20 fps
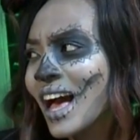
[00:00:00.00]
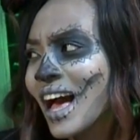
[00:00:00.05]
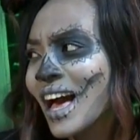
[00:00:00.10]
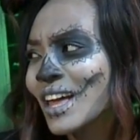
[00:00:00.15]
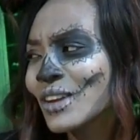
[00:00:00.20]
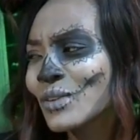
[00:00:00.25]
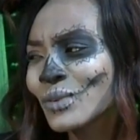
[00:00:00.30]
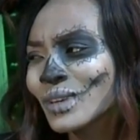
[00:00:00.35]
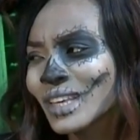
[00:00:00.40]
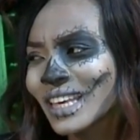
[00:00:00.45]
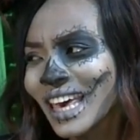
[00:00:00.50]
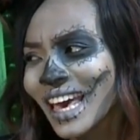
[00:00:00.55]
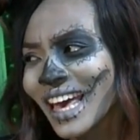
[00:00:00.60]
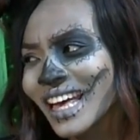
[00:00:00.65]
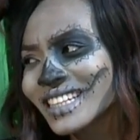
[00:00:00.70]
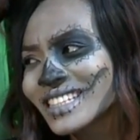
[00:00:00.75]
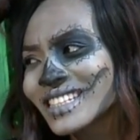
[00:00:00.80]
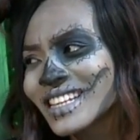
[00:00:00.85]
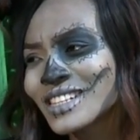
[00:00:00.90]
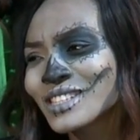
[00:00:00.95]
I don't
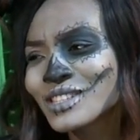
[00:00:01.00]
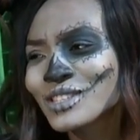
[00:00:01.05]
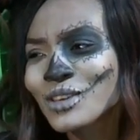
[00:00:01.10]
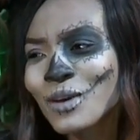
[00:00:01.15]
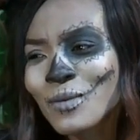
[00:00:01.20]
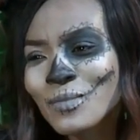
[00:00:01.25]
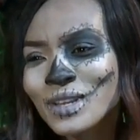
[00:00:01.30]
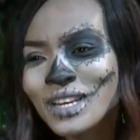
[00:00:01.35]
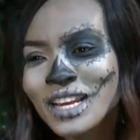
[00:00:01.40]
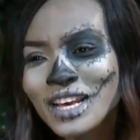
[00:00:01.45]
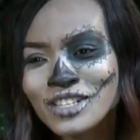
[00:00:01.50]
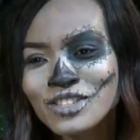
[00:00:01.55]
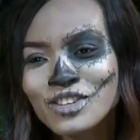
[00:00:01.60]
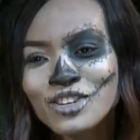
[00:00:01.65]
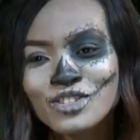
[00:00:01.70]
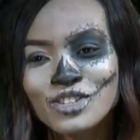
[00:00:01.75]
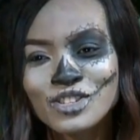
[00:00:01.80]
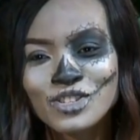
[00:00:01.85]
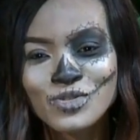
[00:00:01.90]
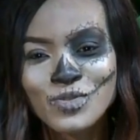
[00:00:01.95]
get. There's something that's
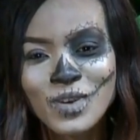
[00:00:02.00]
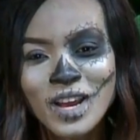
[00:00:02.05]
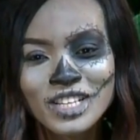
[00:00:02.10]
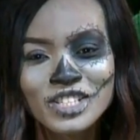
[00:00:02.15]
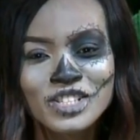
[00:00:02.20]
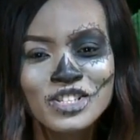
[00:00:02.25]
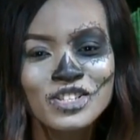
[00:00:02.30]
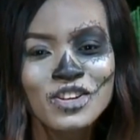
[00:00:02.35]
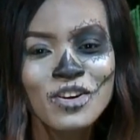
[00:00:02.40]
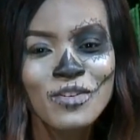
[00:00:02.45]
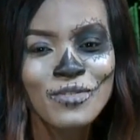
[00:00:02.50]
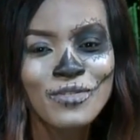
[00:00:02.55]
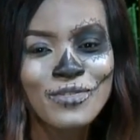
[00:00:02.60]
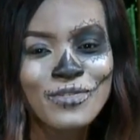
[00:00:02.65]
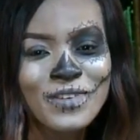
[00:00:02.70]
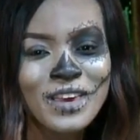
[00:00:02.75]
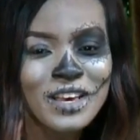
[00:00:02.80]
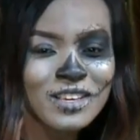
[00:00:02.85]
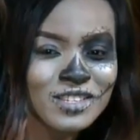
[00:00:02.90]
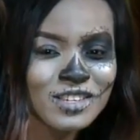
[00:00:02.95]
not just right. She's not
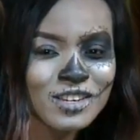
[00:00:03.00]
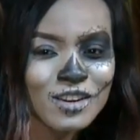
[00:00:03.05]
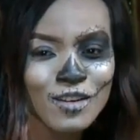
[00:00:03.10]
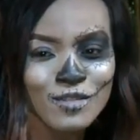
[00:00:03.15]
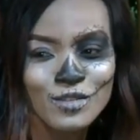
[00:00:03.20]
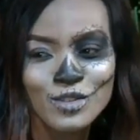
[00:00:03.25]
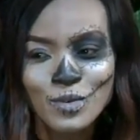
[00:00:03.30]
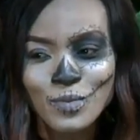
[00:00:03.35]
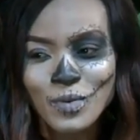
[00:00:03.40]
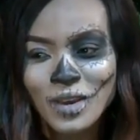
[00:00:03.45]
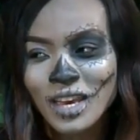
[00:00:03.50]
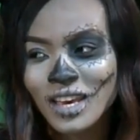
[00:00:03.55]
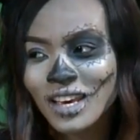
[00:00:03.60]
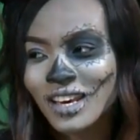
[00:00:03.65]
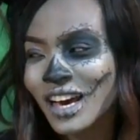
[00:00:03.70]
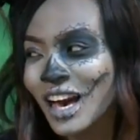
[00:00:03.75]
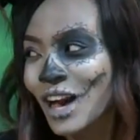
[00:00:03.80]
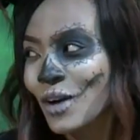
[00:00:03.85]
fierce enough to be Catwoman.